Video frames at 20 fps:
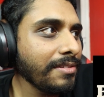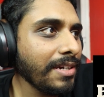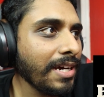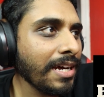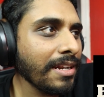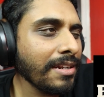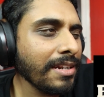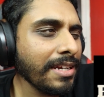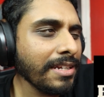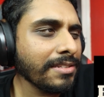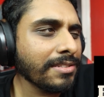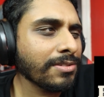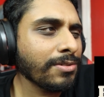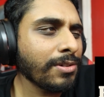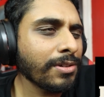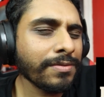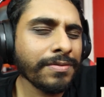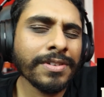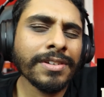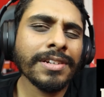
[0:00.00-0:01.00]
Adelaide
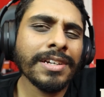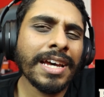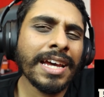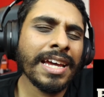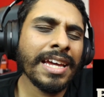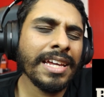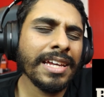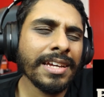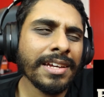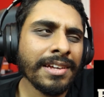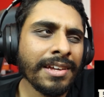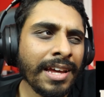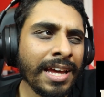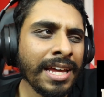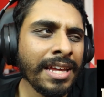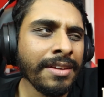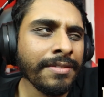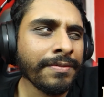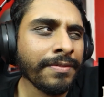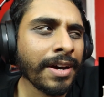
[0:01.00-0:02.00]
scored for
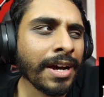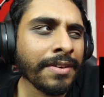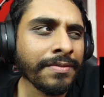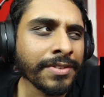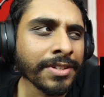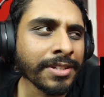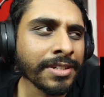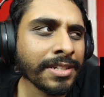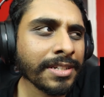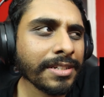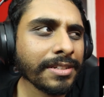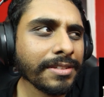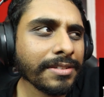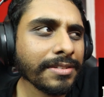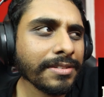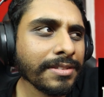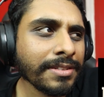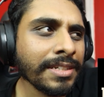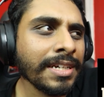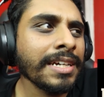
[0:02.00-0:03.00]
85, didn't they?
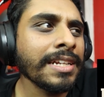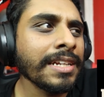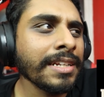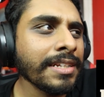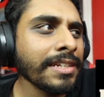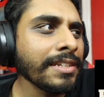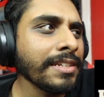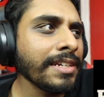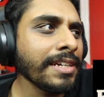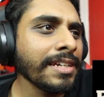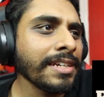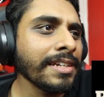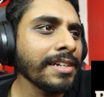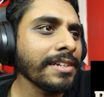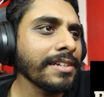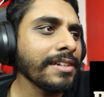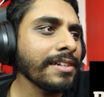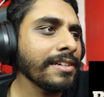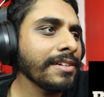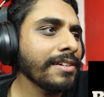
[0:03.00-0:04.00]
Yeah, they did.
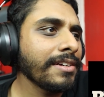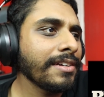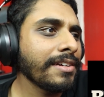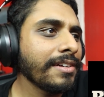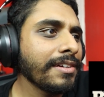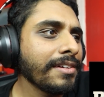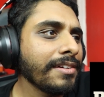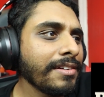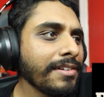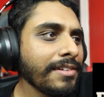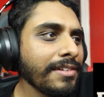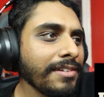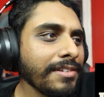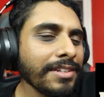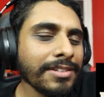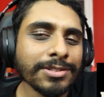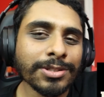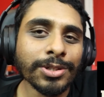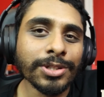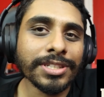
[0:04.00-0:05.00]
Yeah.
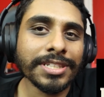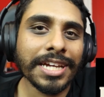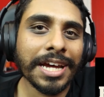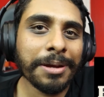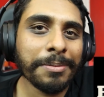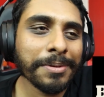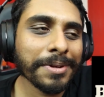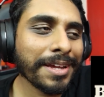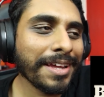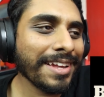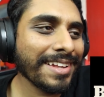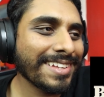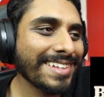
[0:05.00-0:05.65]
That was good timing.